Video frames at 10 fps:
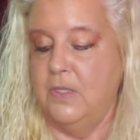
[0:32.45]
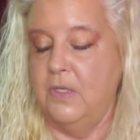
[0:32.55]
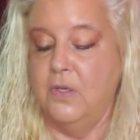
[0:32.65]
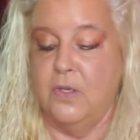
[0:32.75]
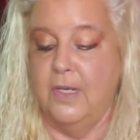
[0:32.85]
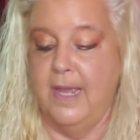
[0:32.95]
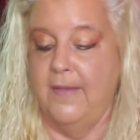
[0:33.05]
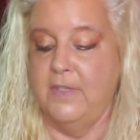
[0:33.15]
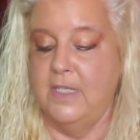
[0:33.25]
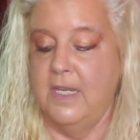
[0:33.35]
You're going to
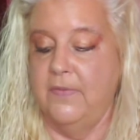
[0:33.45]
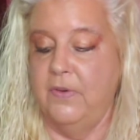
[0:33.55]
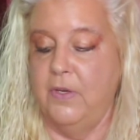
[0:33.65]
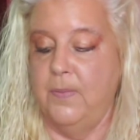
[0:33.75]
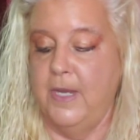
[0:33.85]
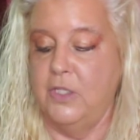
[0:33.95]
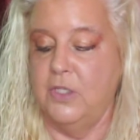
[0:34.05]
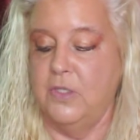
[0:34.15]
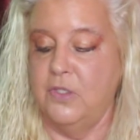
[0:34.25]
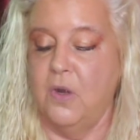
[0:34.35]
have to dig for your patience.